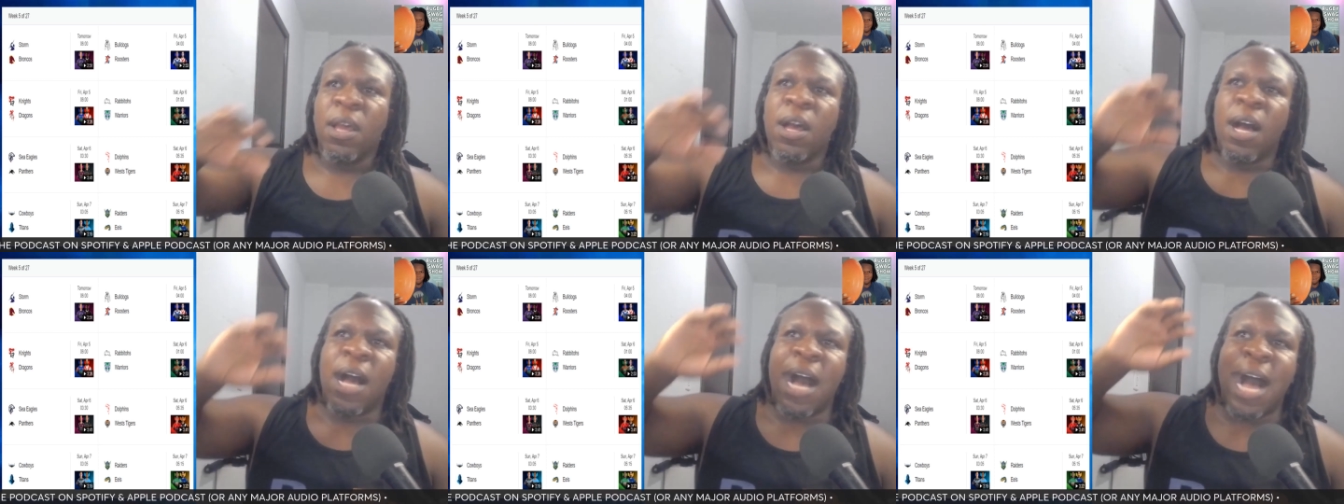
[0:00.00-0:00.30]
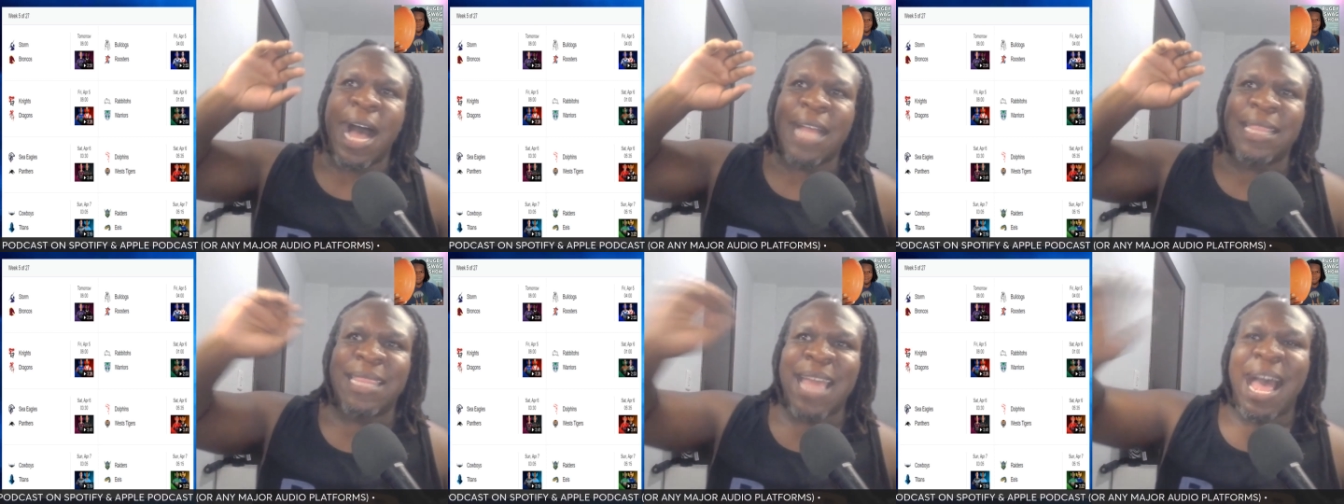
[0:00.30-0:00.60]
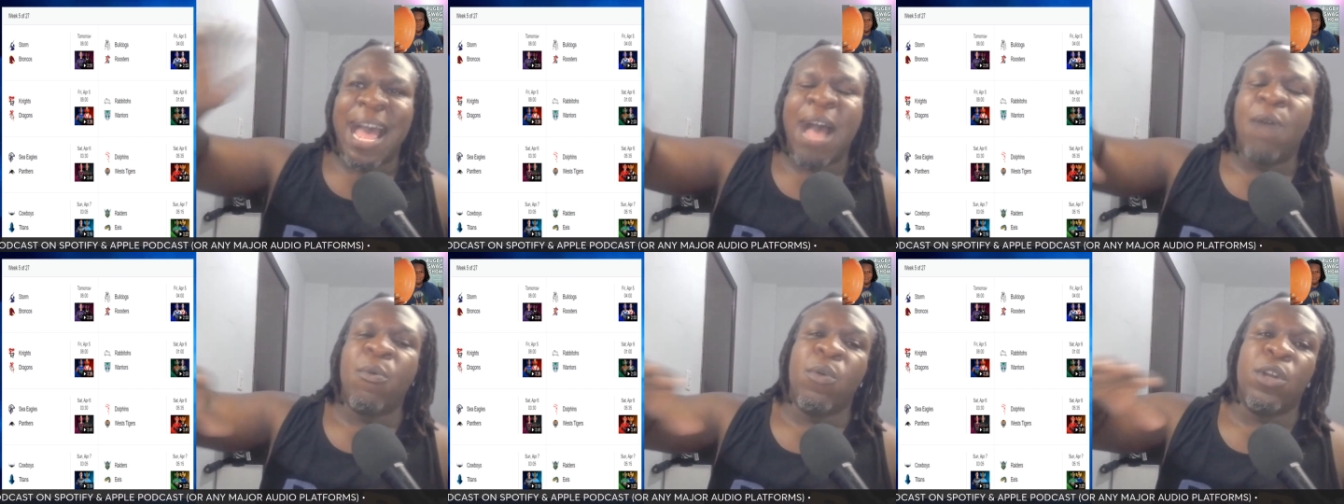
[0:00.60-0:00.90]
Uh,
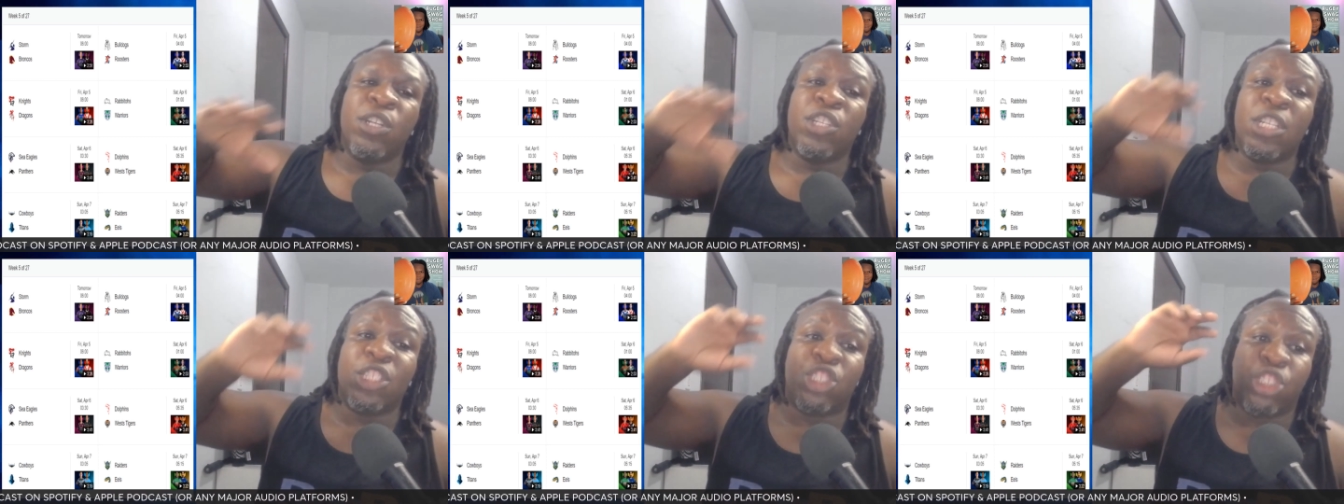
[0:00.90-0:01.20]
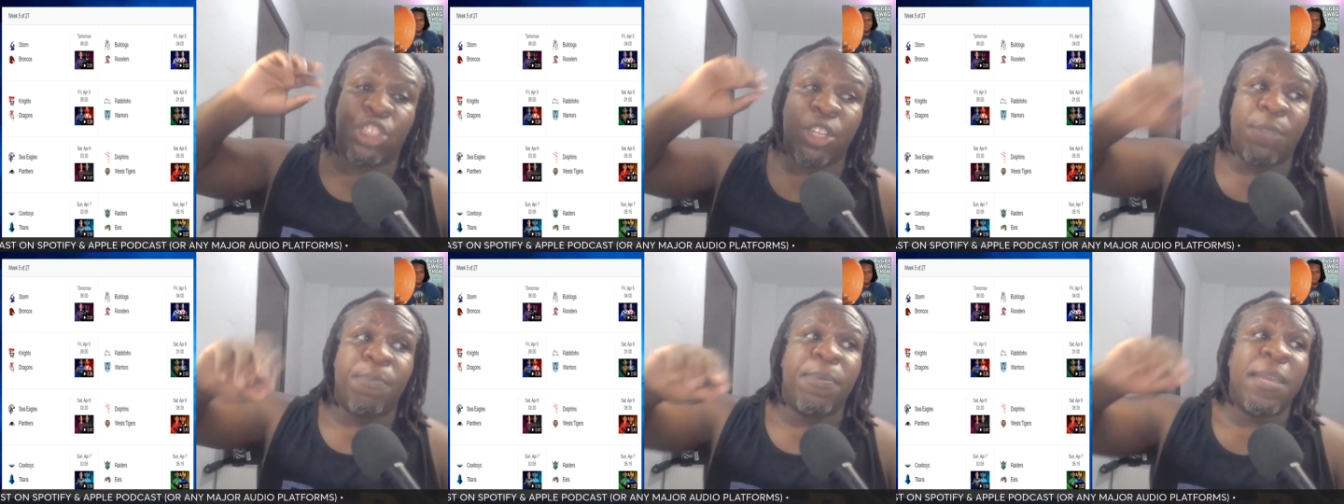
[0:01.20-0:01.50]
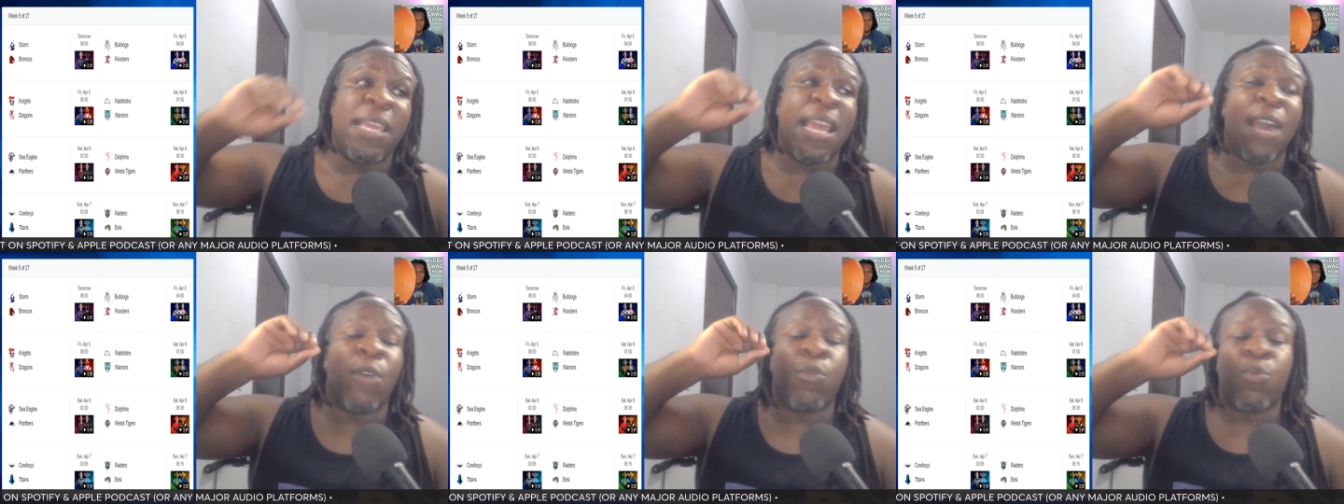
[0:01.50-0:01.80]
that one should
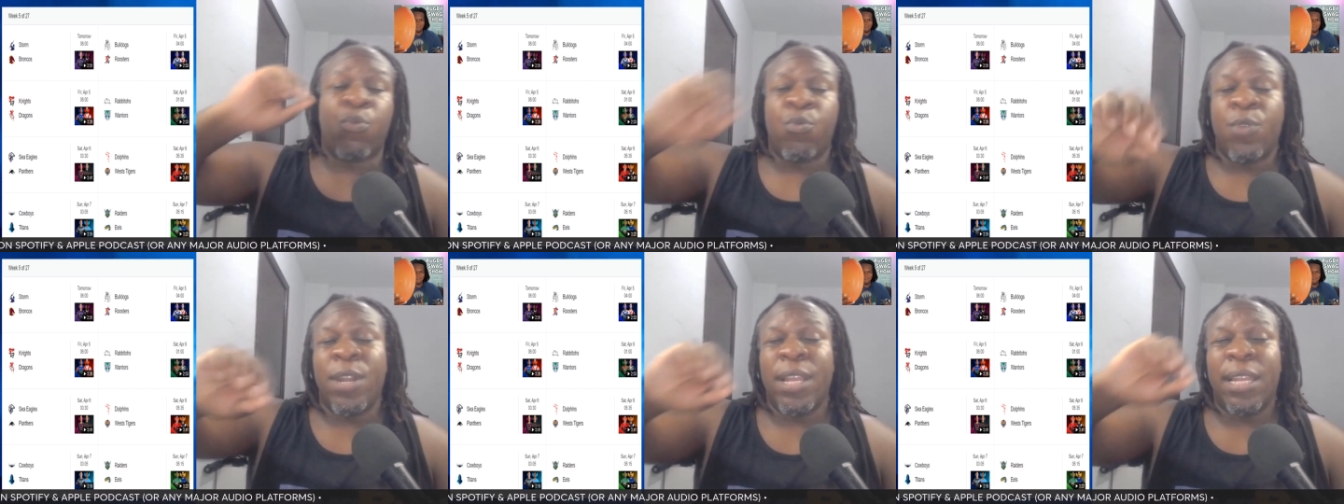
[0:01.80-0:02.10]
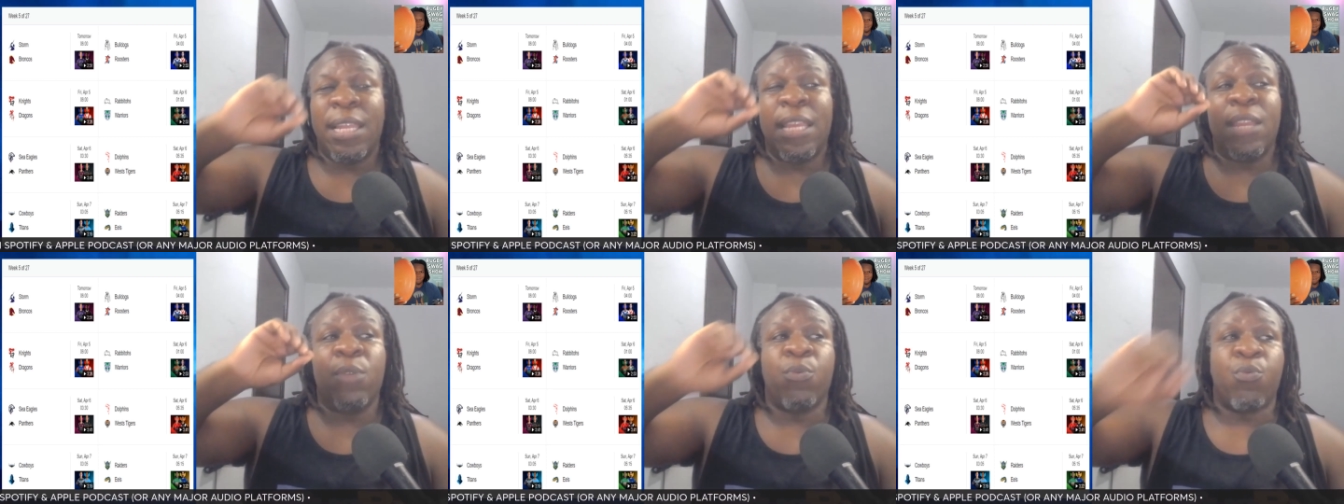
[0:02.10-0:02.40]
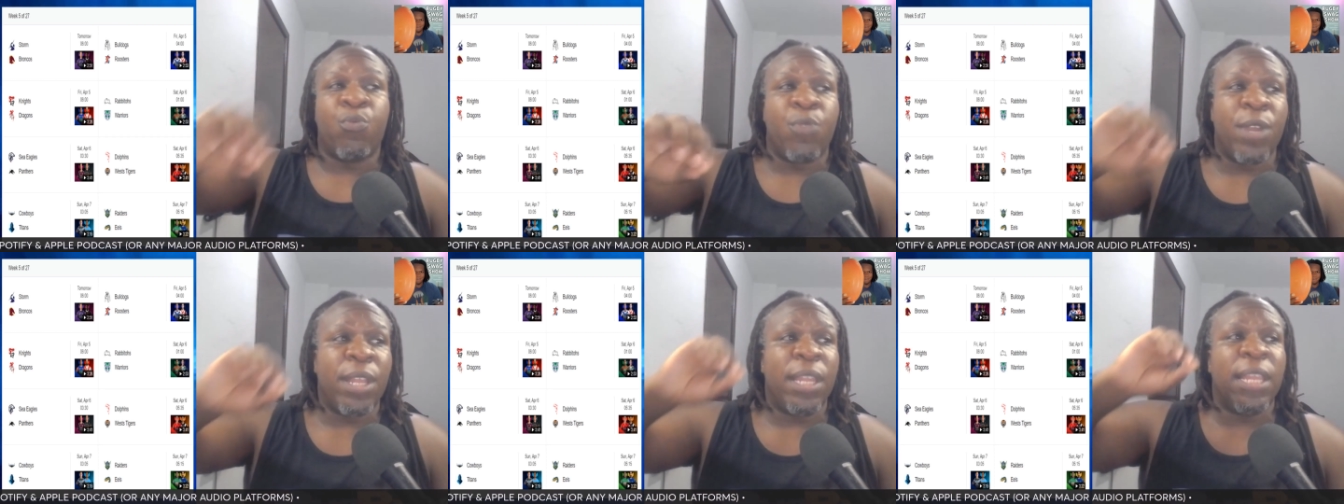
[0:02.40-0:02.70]
be a really
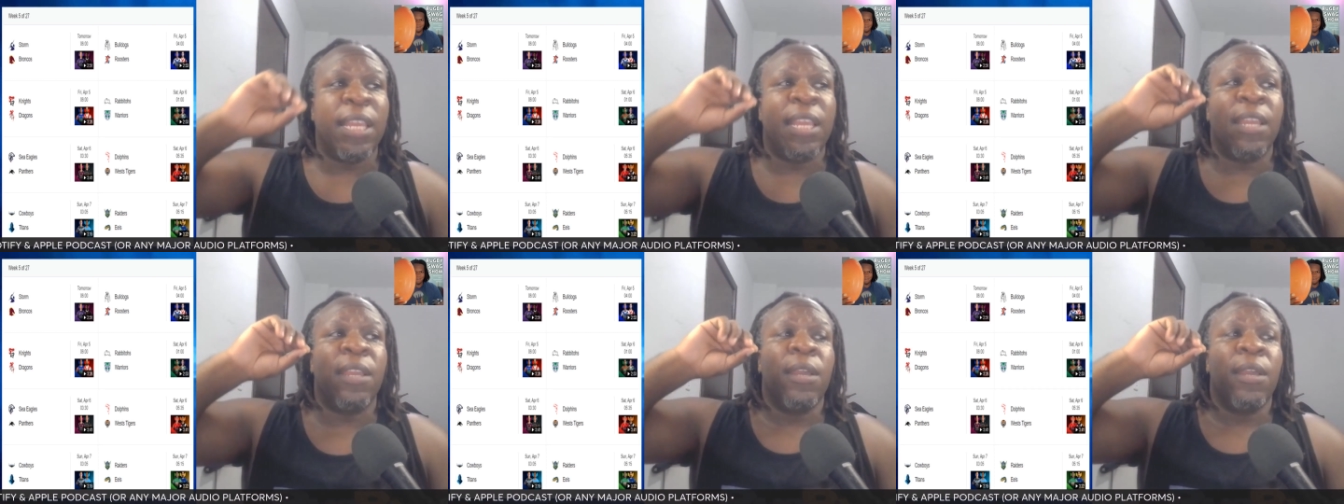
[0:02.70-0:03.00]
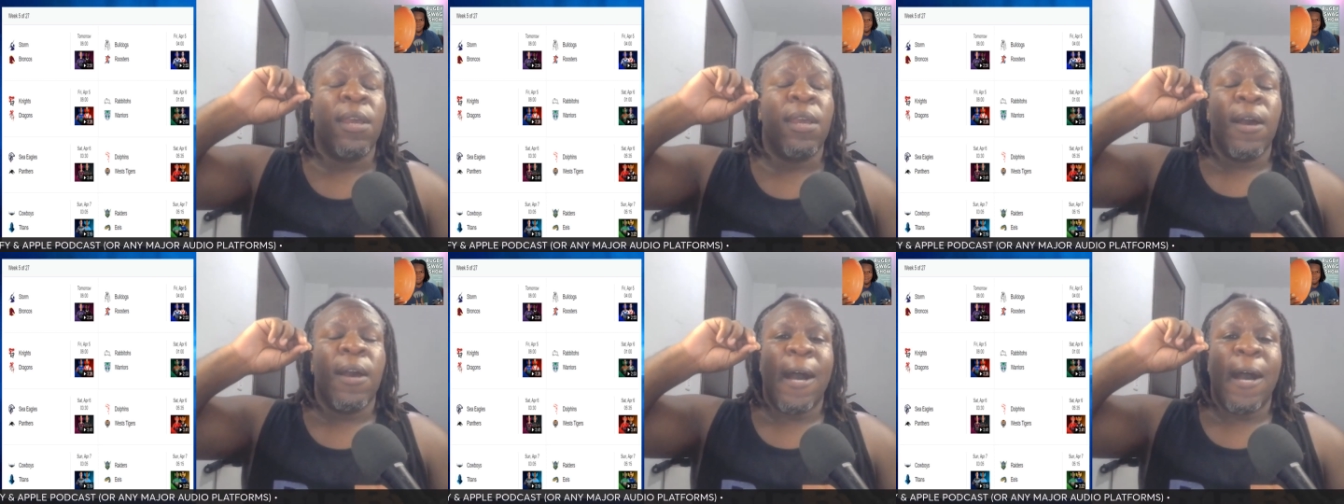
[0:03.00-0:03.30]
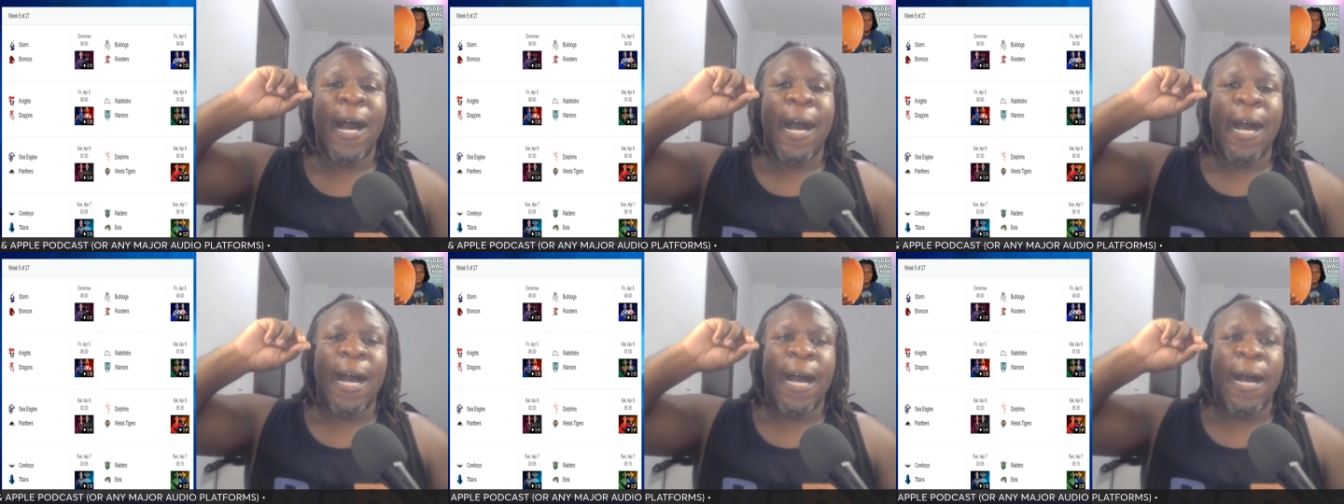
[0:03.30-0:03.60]
really
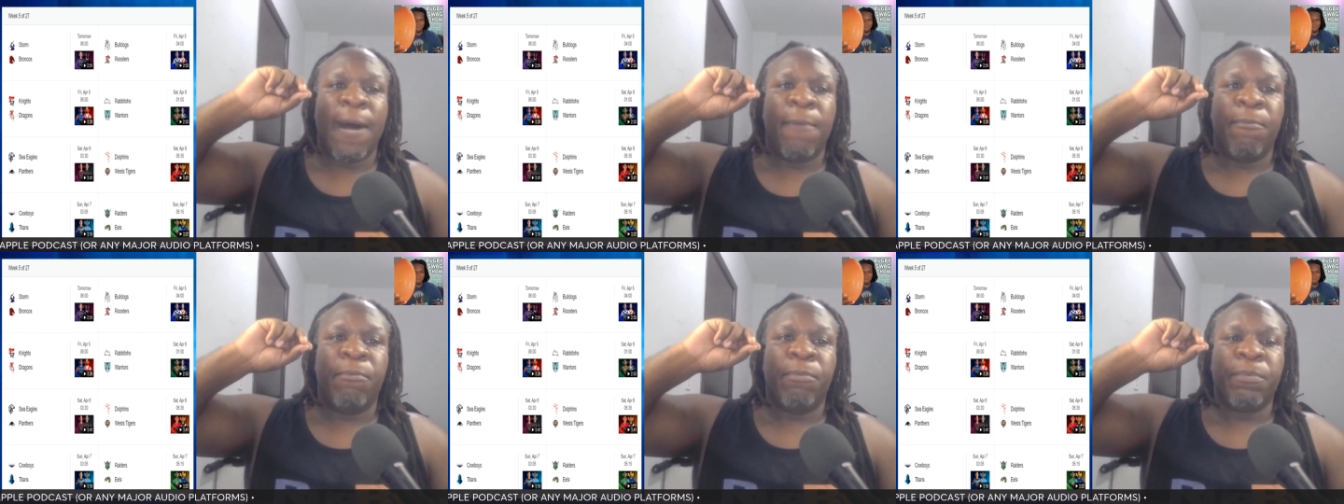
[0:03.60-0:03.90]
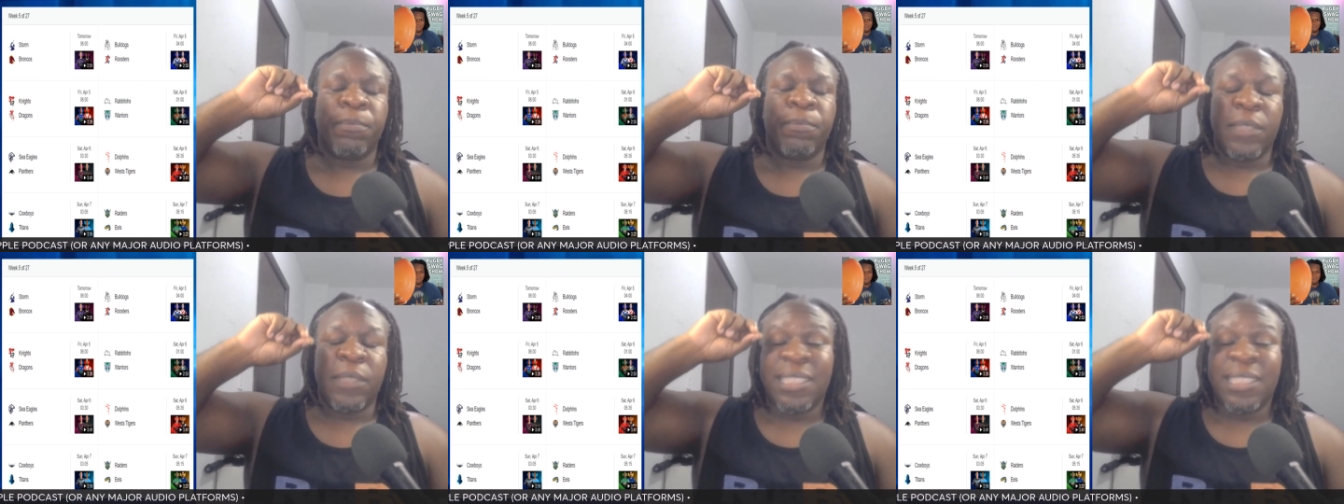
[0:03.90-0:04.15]
um,